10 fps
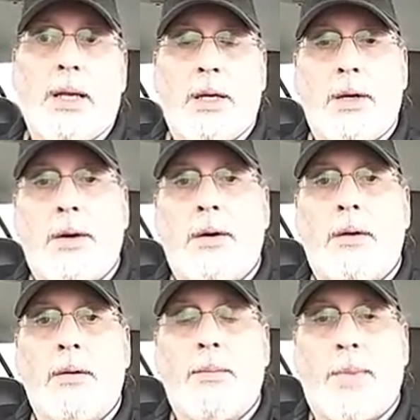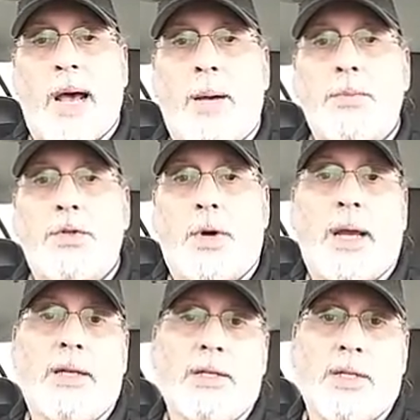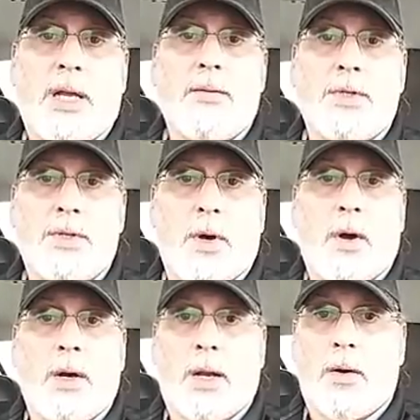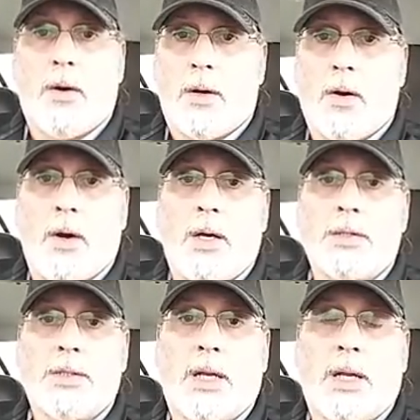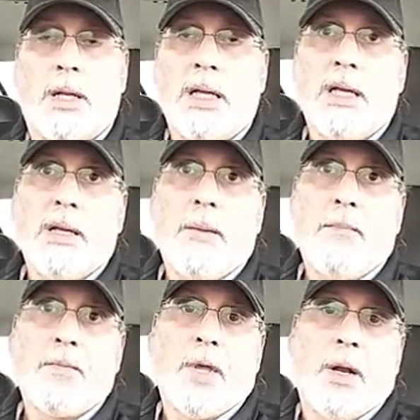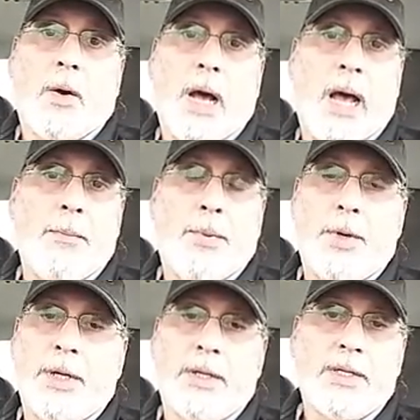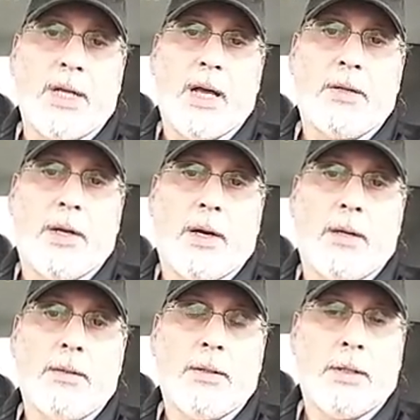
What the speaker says: Here Bob's trying to save his dog at all costs, and I'm putting this out there.